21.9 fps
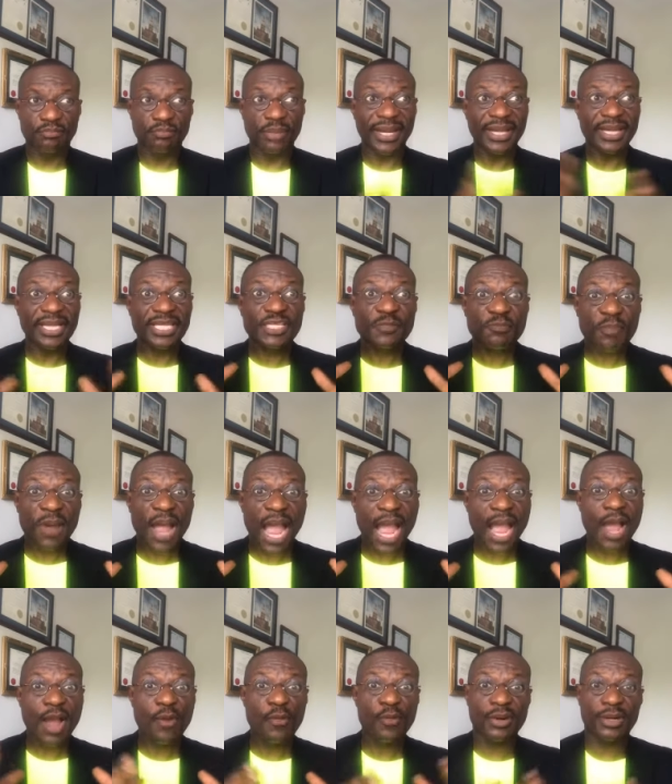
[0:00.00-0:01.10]
But his
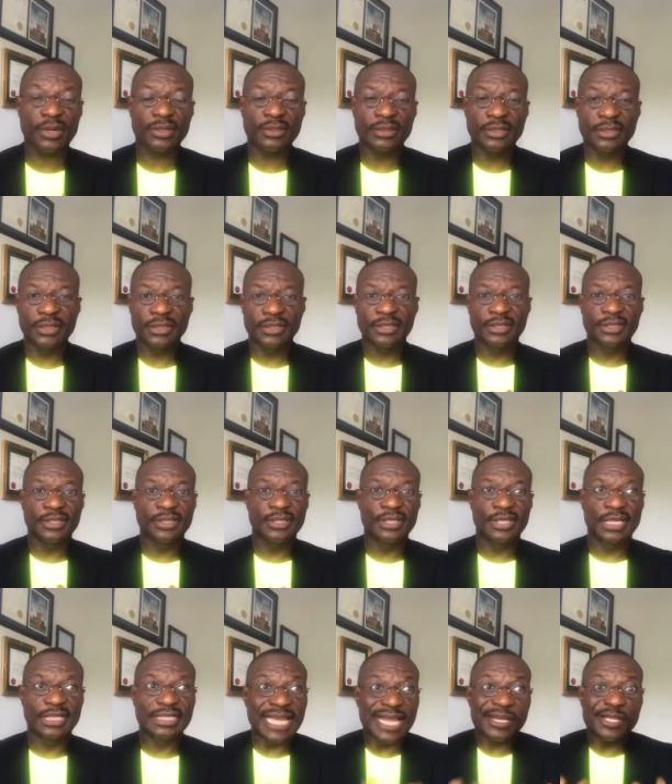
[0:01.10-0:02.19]
power
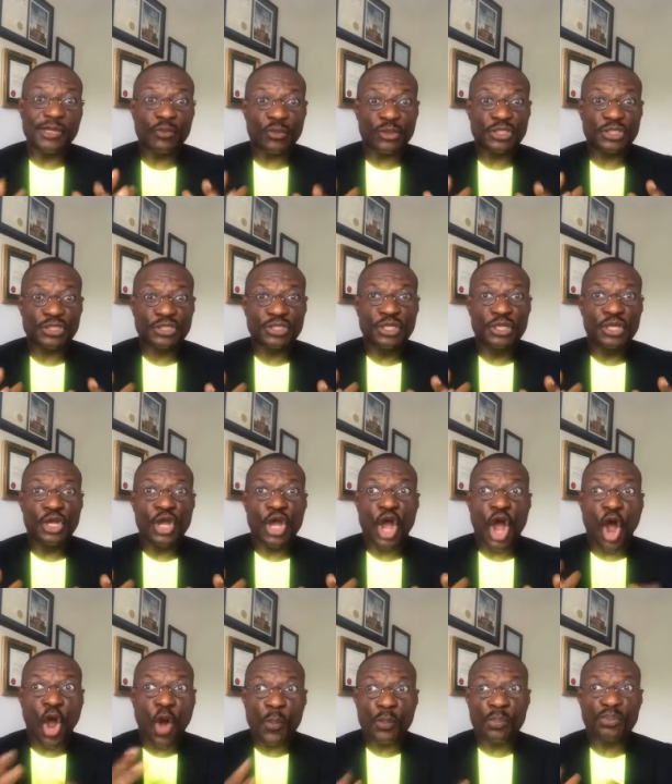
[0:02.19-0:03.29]
that he was
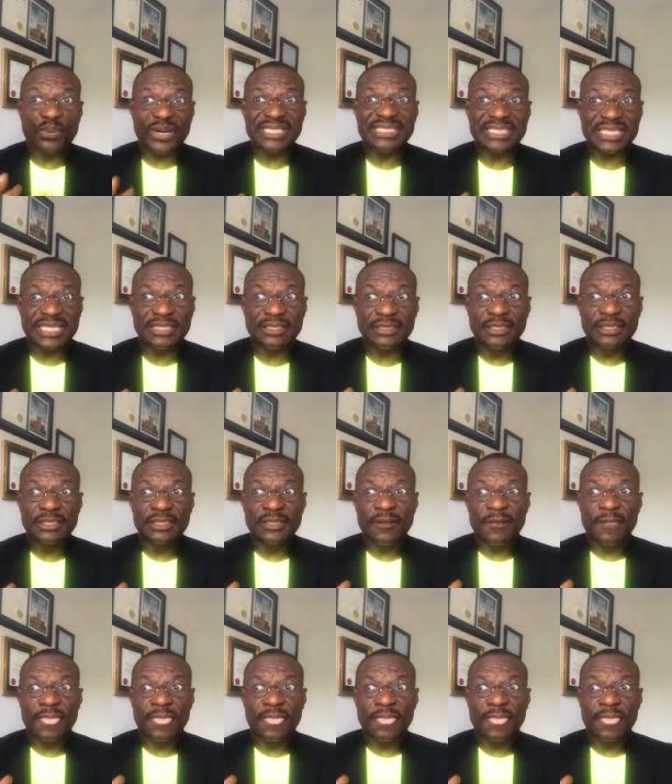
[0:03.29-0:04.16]
operating